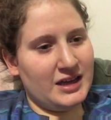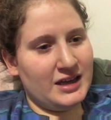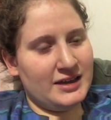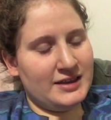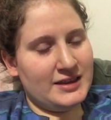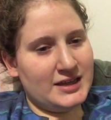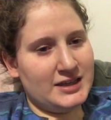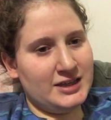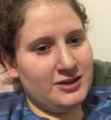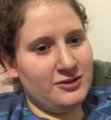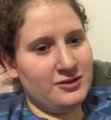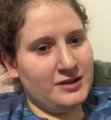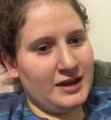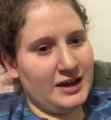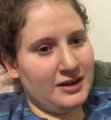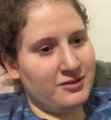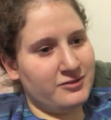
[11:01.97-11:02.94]
and then you
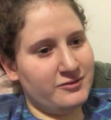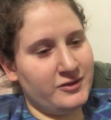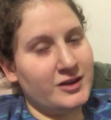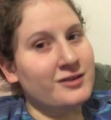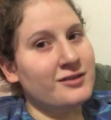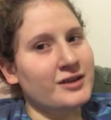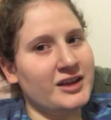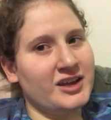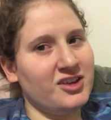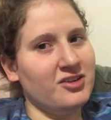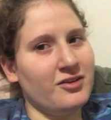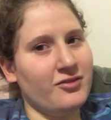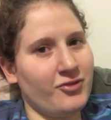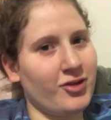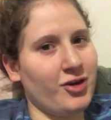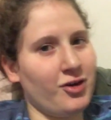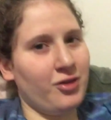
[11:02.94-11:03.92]
like feel like you
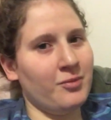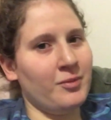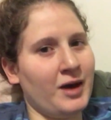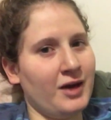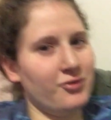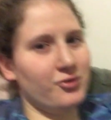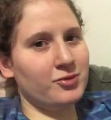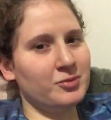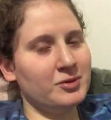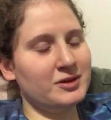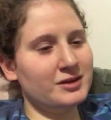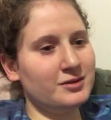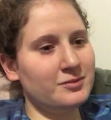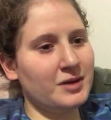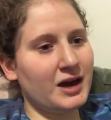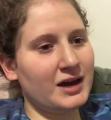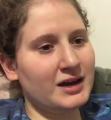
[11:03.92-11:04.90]
have to go to the bathroom
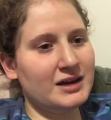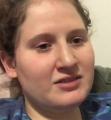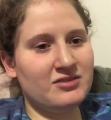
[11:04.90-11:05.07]
really bad,